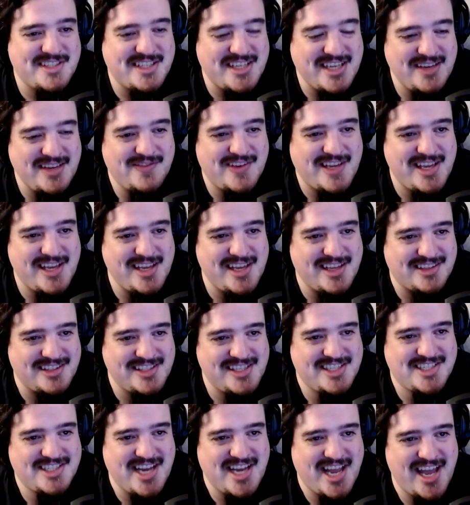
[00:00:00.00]
TV
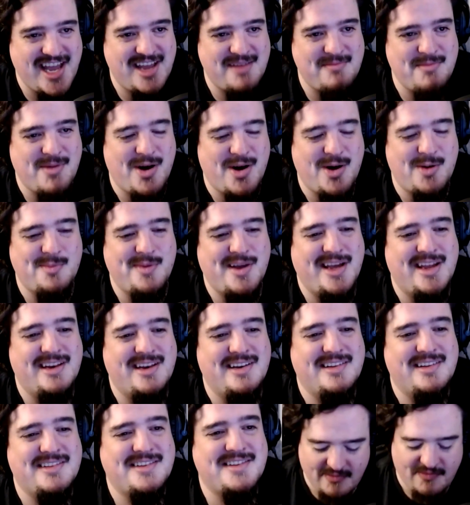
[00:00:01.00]
cliche
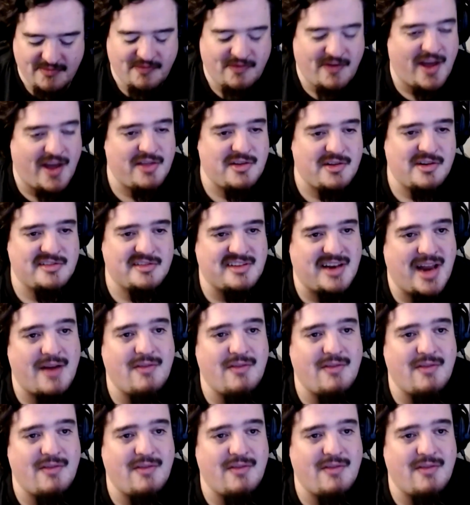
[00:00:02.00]
moment. Feathers and